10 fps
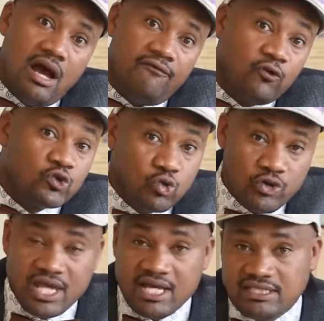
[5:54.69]
for 2
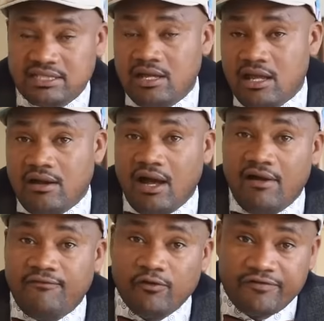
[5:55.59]
years,
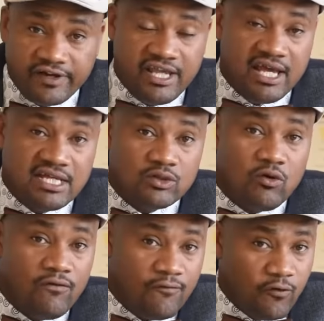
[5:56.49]
for 3 years,
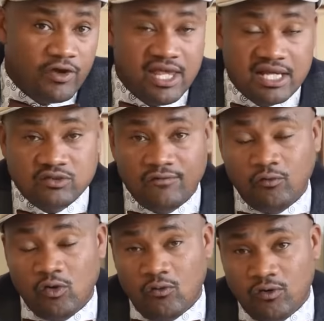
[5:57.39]
or for 4 years, or
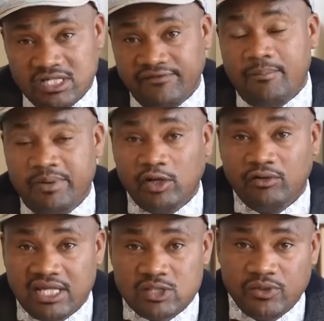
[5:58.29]
for whatever
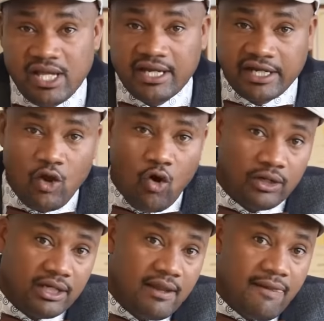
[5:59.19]
period that we agree
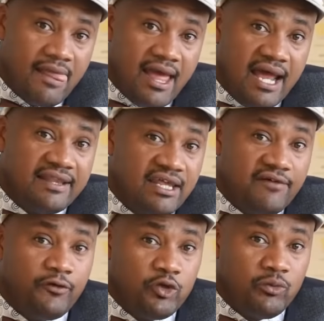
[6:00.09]
on. And
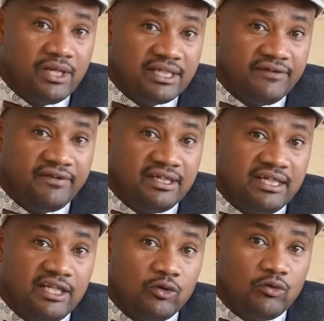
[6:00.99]
therefore, you will
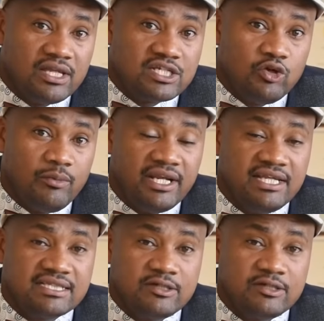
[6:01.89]
definitely know that your money is